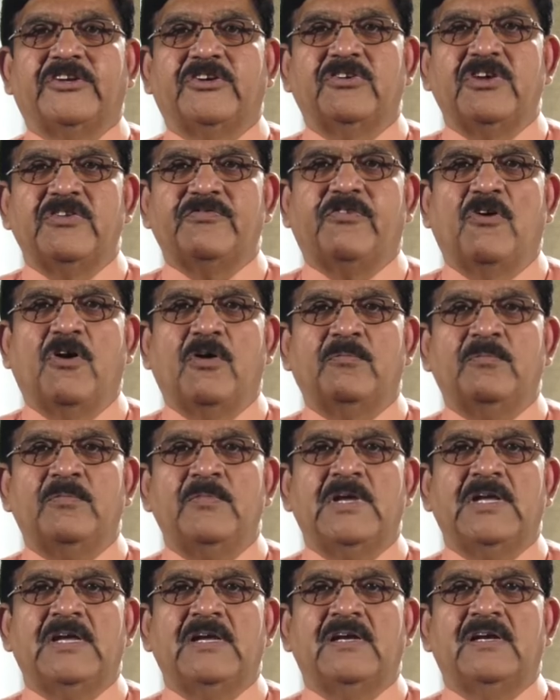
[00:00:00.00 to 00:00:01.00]
uniform
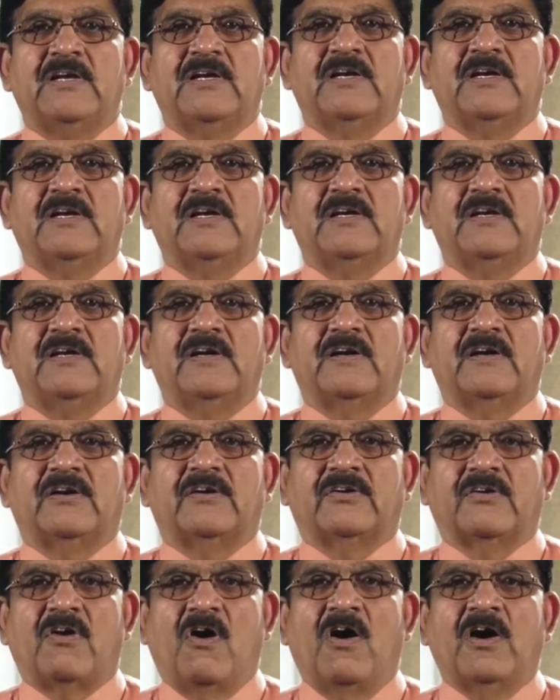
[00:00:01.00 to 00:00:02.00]

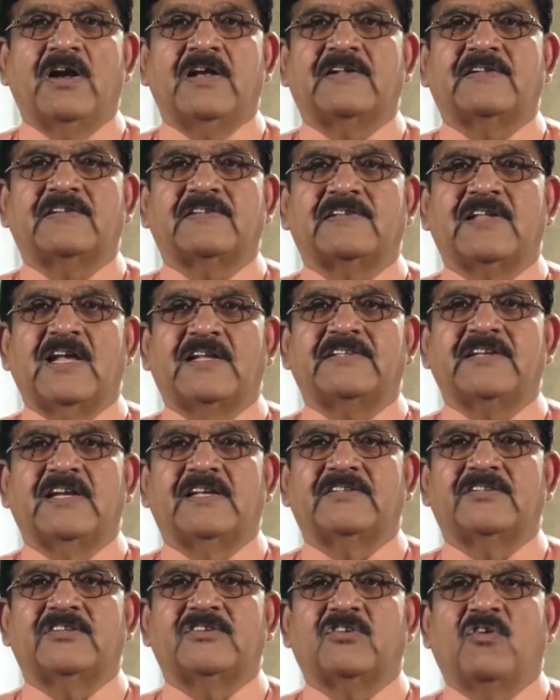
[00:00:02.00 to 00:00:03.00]
rock such
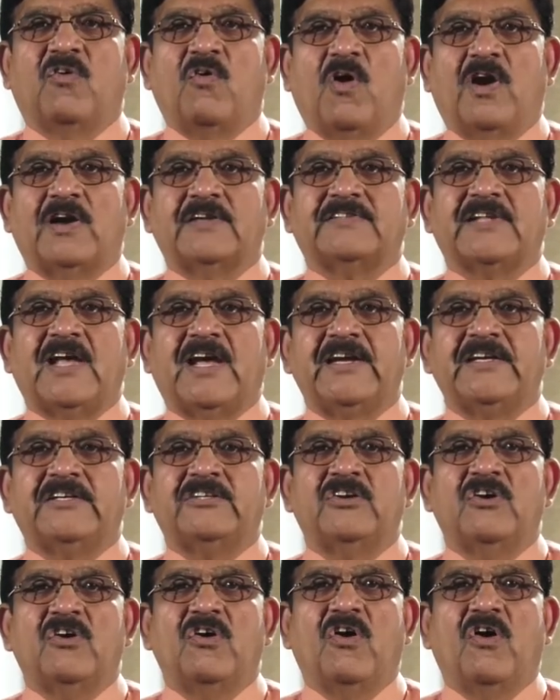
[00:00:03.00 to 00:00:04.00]
as
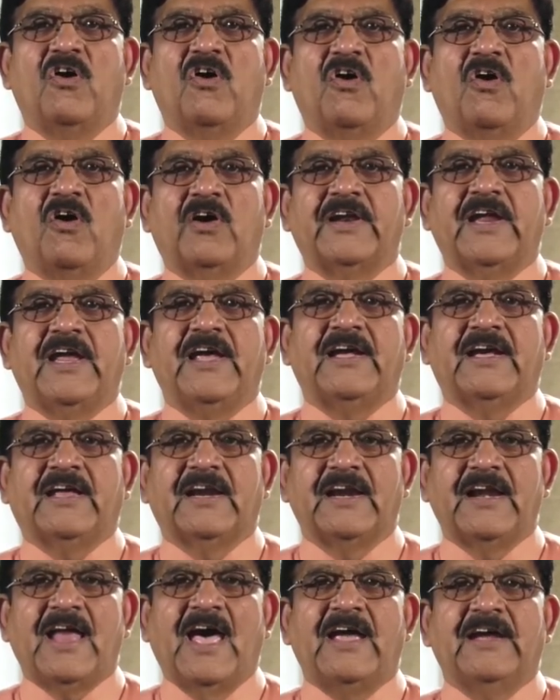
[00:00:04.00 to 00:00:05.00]
quartzite or a
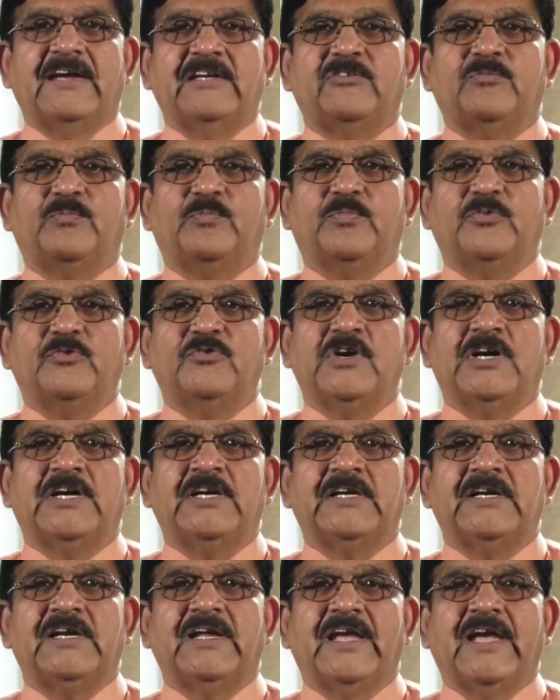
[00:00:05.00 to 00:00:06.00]
granite poor
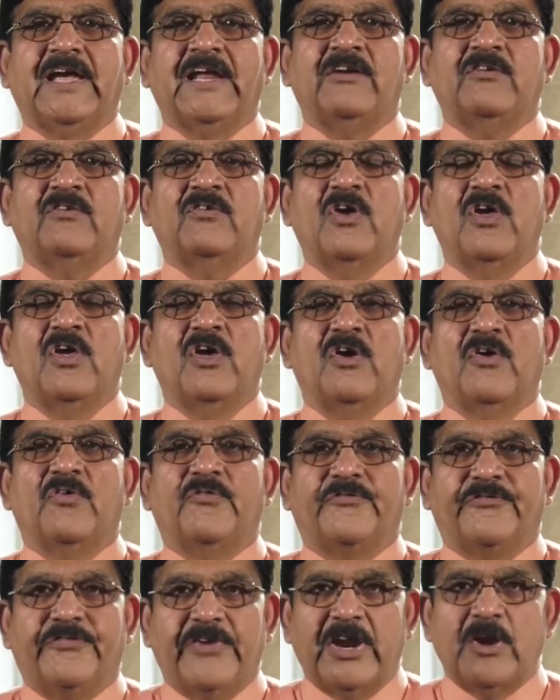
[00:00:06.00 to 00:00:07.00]
in
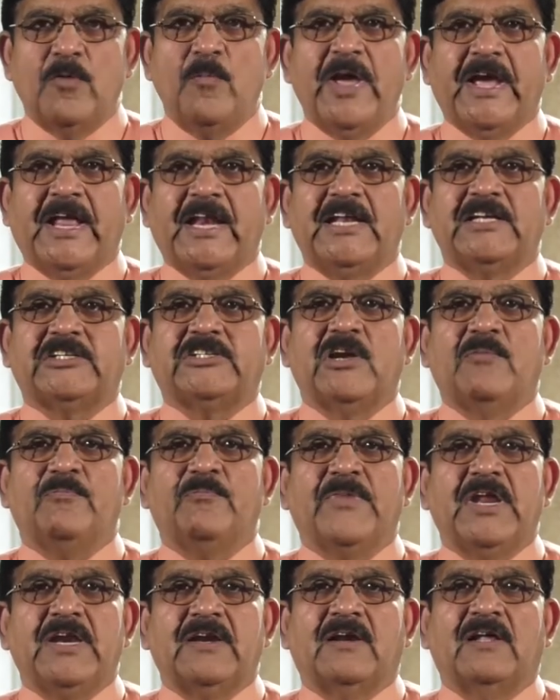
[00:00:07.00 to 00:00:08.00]
ferromagnesium
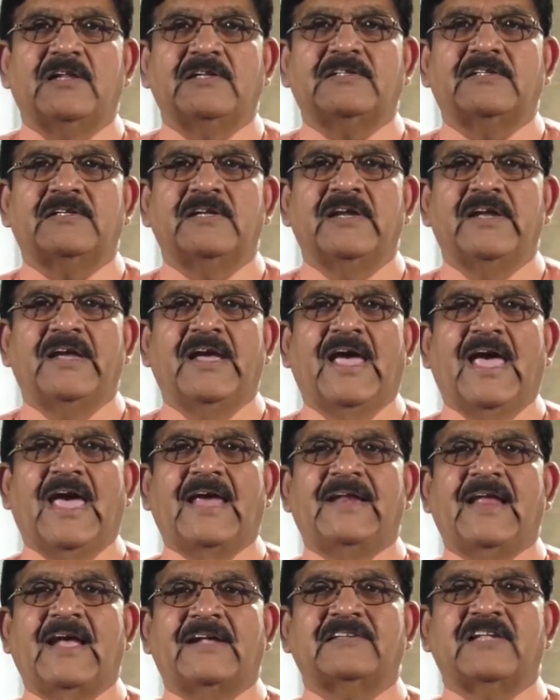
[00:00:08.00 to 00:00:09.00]
minerals
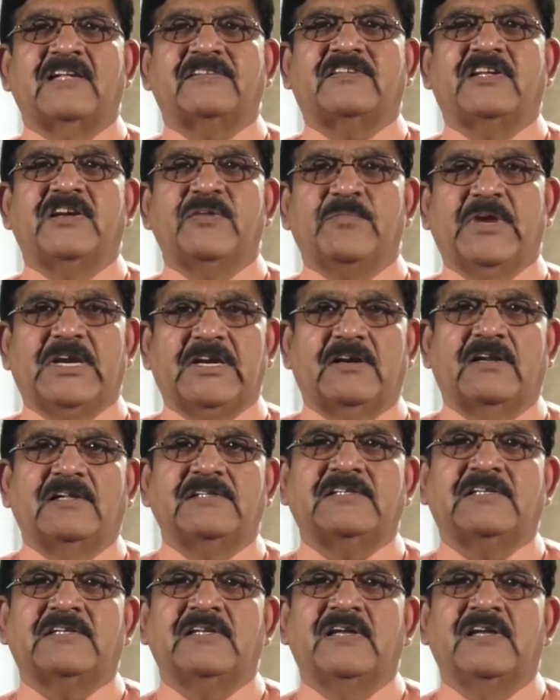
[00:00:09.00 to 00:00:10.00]
and accessory
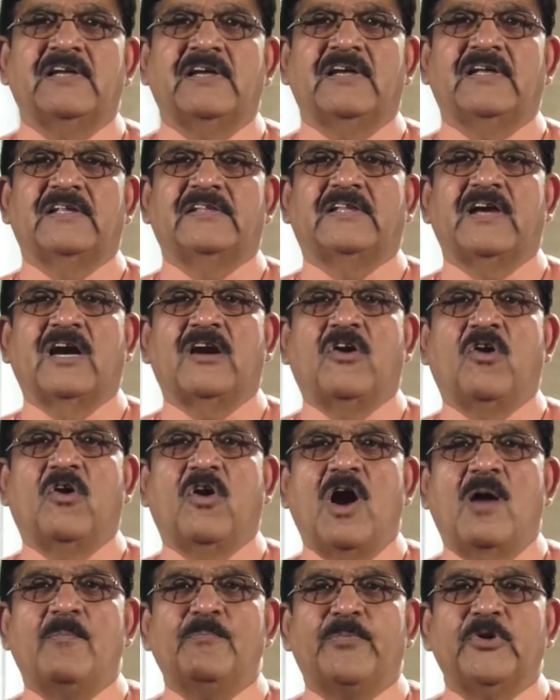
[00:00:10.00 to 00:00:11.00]
minerals, the
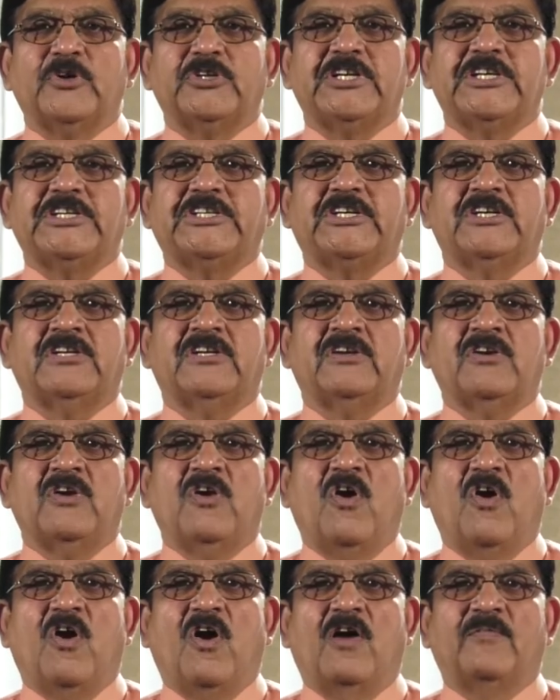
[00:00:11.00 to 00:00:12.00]
composition
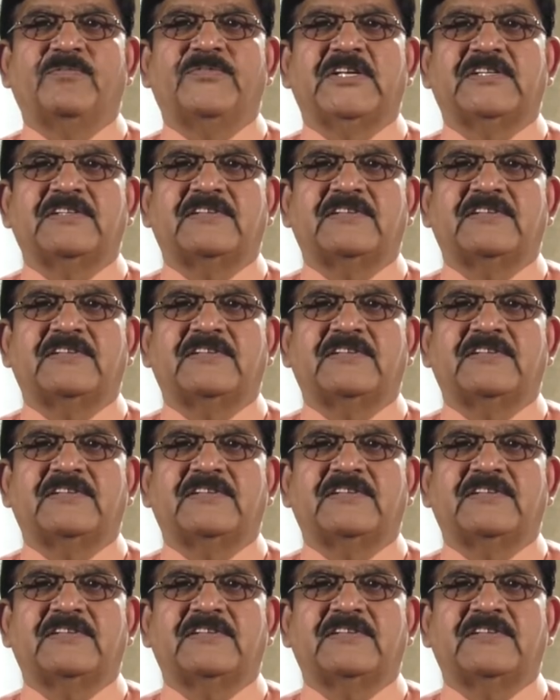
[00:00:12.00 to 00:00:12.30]
of the